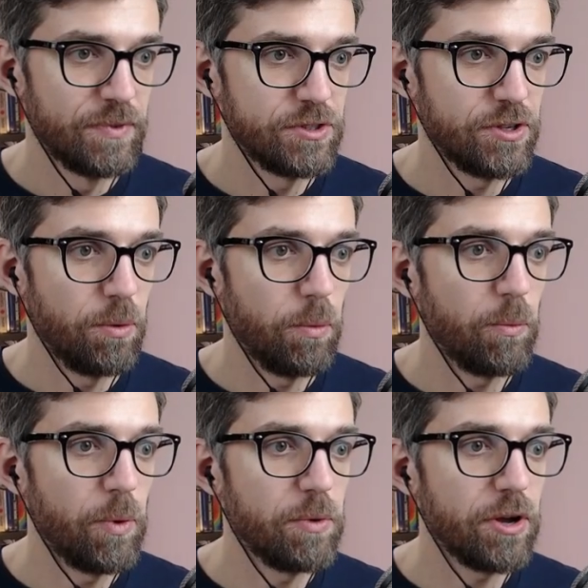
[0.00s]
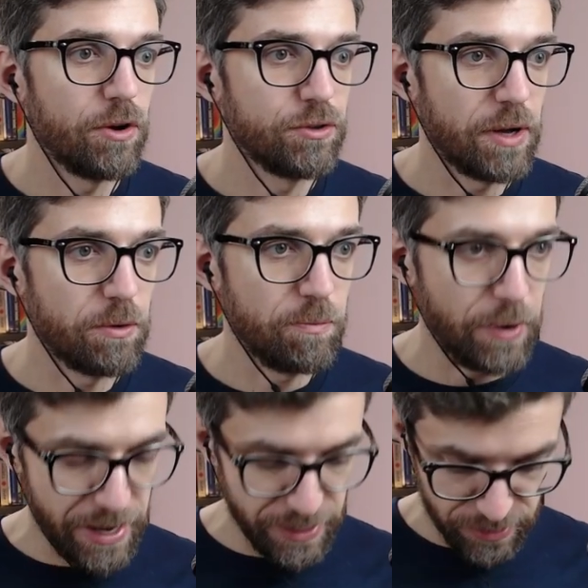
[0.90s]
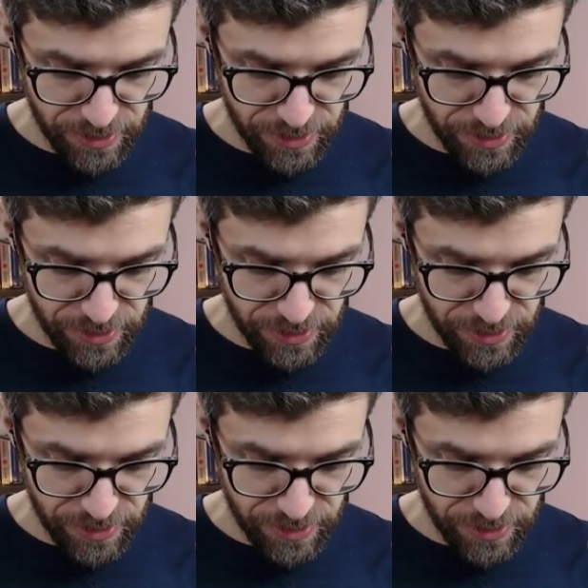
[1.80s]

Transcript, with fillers: So when we go to our plane,